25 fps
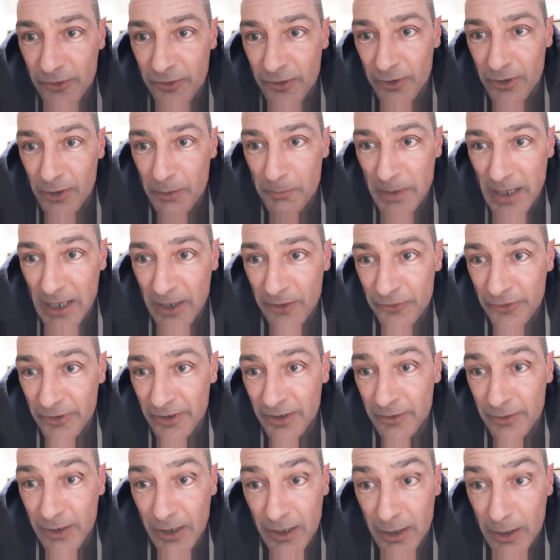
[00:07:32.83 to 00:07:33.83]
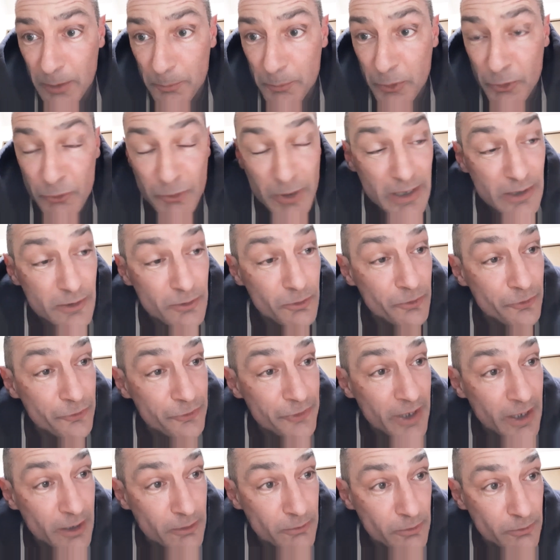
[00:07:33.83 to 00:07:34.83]
on about it,
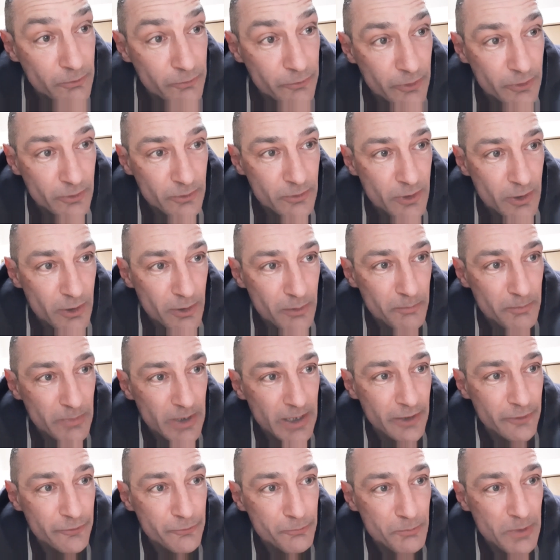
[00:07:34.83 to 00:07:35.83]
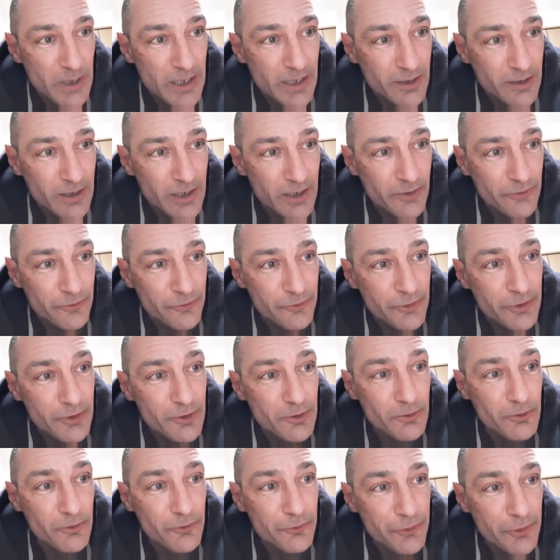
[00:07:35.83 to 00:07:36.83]
PerennialTarot.com as well.
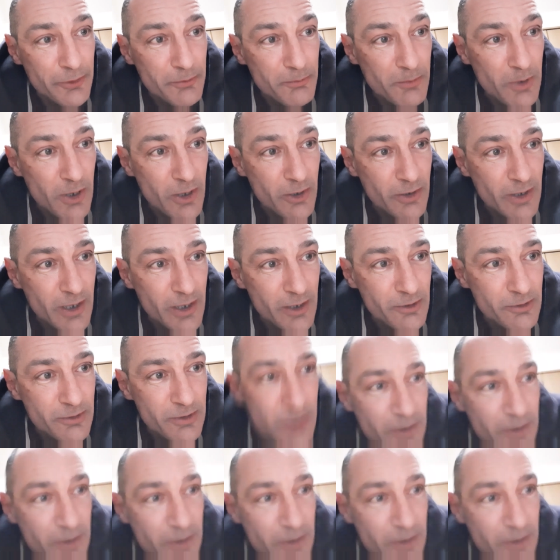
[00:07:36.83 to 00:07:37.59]
Until tomorrow.